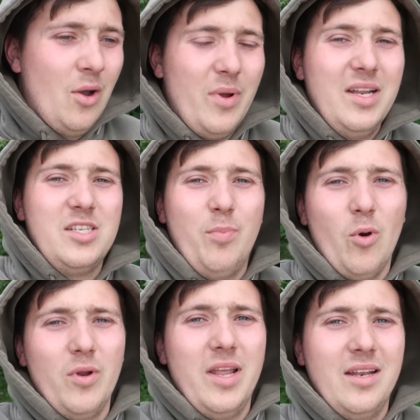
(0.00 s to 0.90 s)
When it's
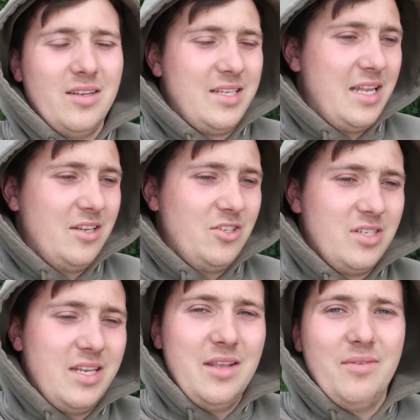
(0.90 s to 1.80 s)
spawning, I tend to
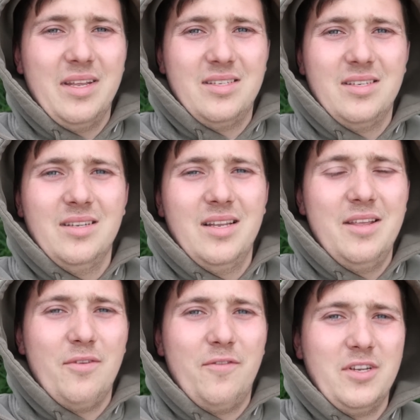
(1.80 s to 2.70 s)
just leave
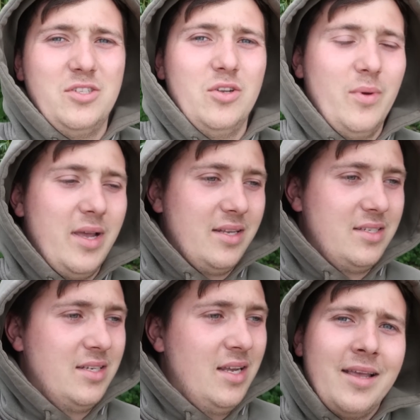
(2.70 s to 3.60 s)
the fish to
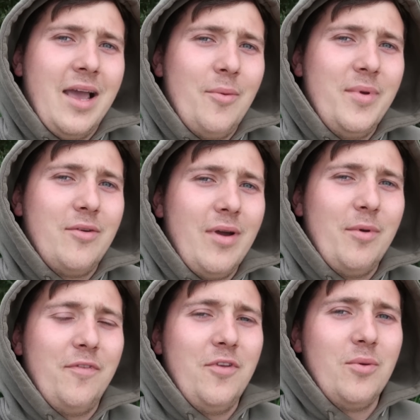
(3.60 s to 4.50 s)
it. Can we grab
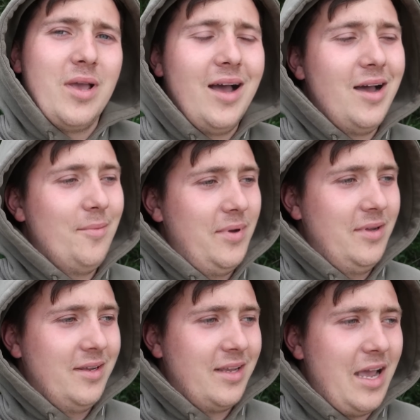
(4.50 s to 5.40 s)
a few carp?
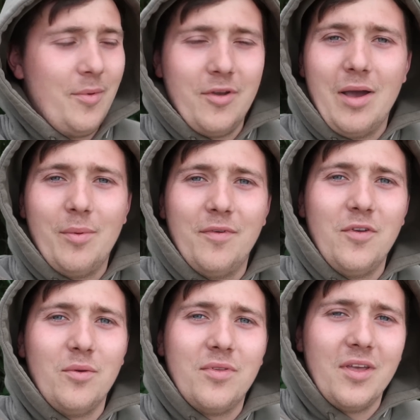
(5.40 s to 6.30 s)
Can we grab a
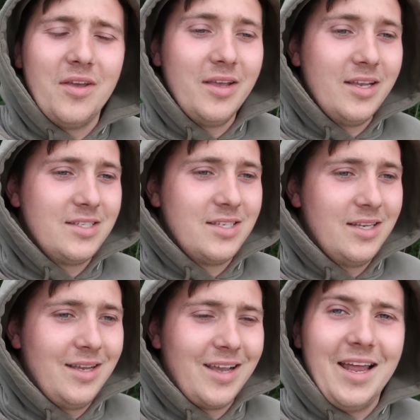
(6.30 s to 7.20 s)
few 30s?
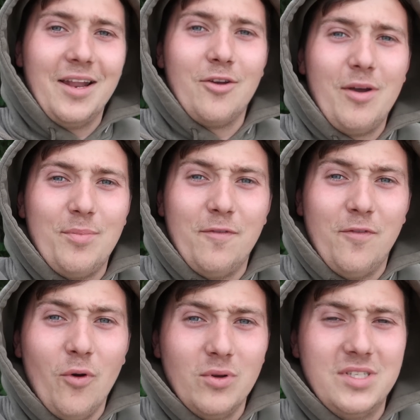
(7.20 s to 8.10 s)
Can I grab the
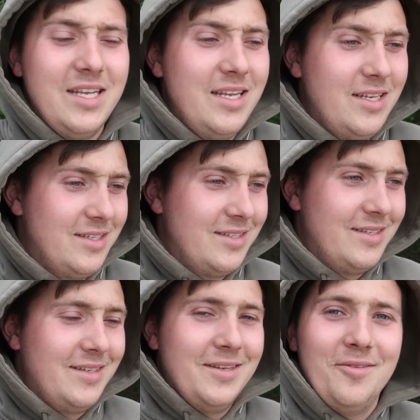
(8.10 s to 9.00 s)
40?
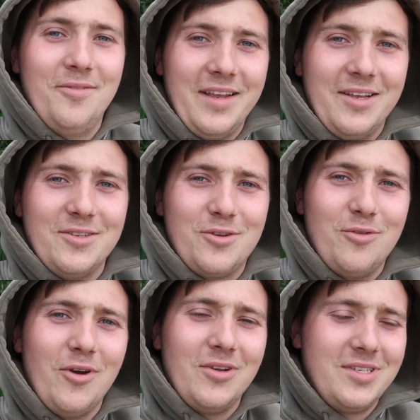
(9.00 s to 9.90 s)
Fingers
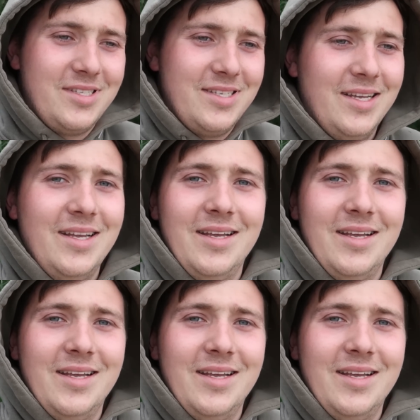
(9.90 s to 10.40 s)
crossed.